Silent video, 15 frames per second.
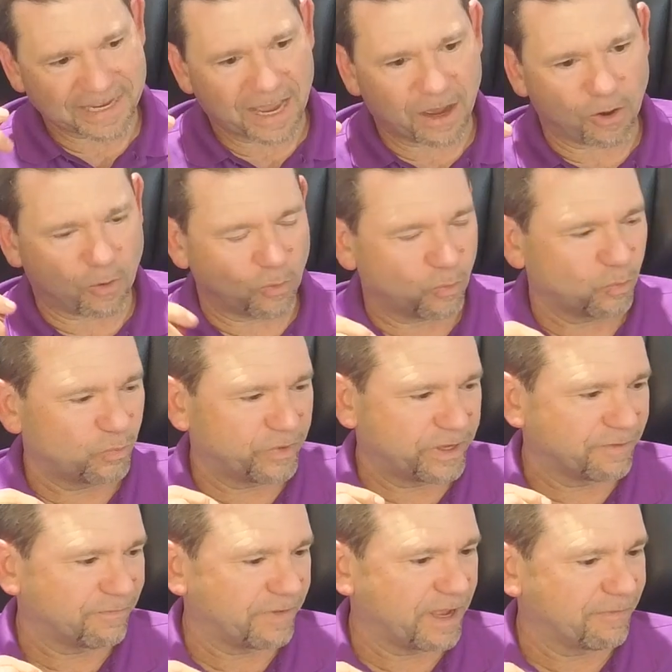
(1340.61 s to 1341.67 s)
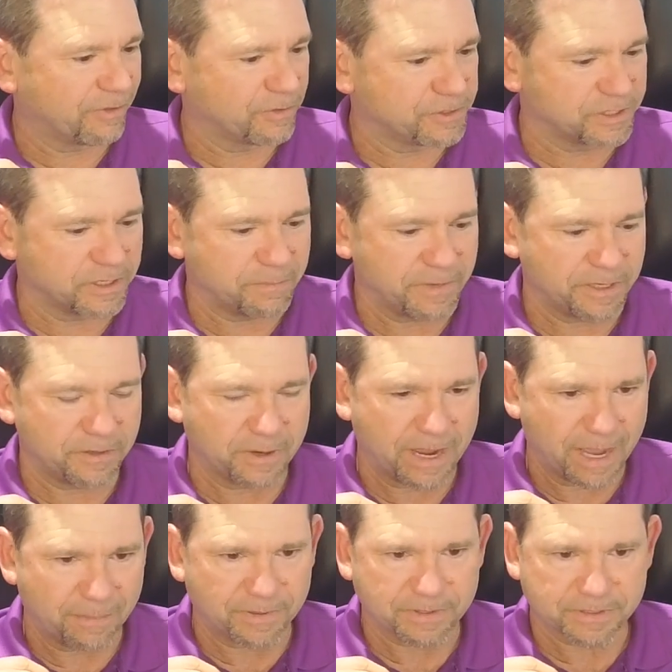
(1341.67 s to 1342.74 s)
how the evolution of the menu
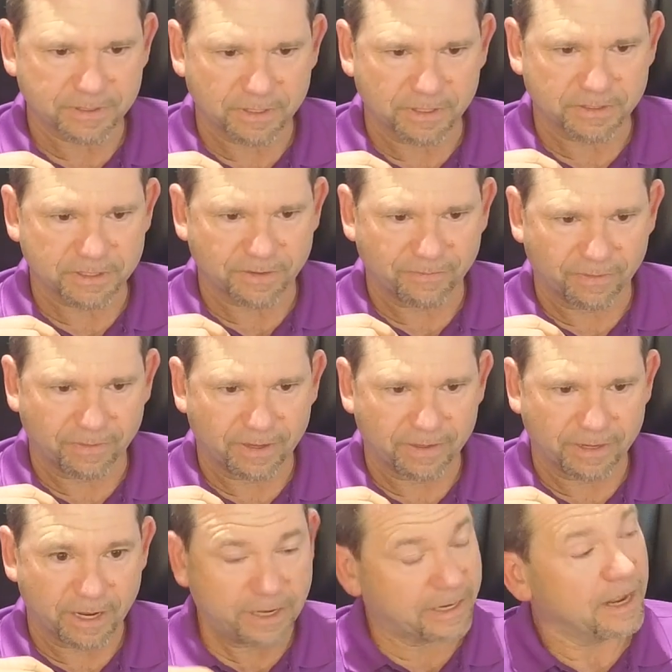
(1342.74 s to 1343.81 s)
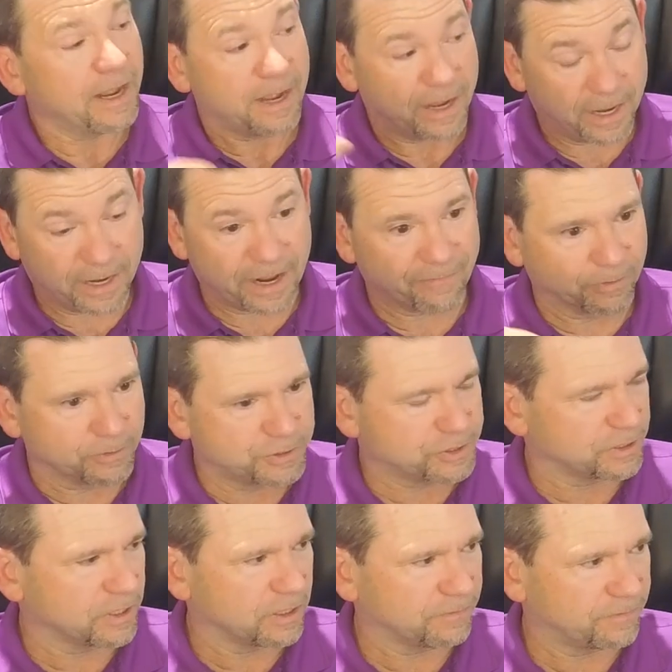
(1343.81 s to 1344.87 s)
happens and stuff like that, and the
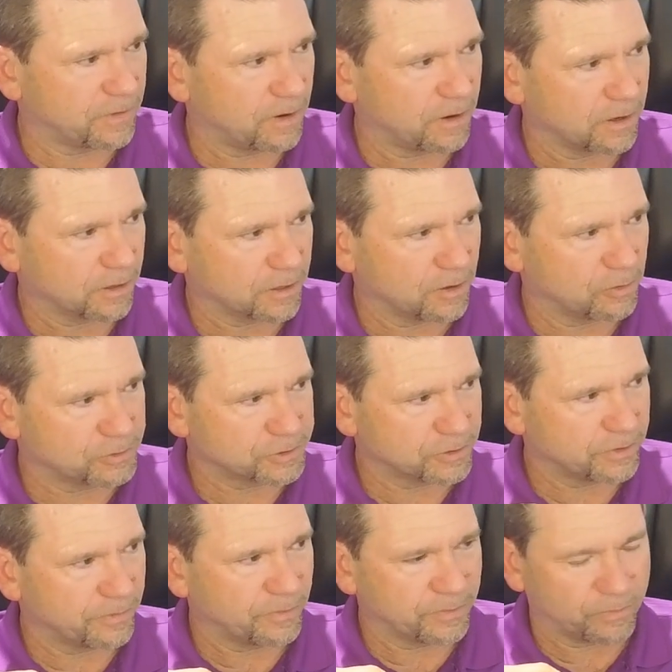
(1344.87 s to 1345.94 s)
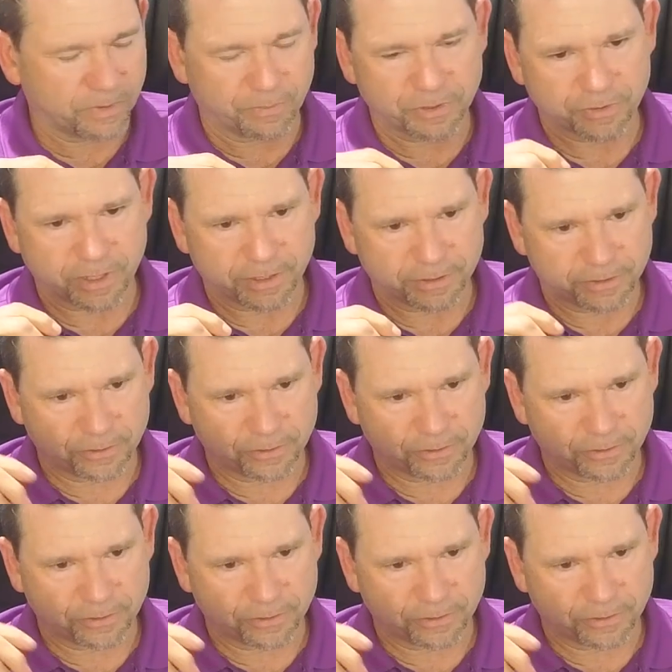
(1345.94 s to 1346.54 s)
evolution of our culture and what we try to do